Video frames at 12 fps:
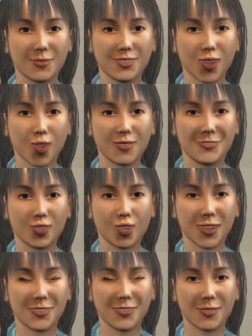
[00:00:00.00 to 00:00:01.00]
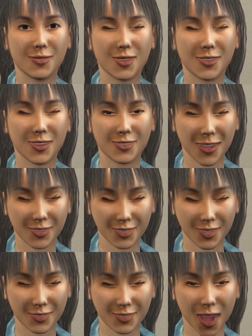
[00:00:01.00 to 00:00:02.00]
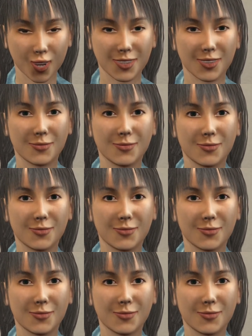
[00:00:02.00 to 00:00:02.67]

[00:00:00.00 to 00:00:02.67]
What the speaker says: So if you're ready, then let's get started.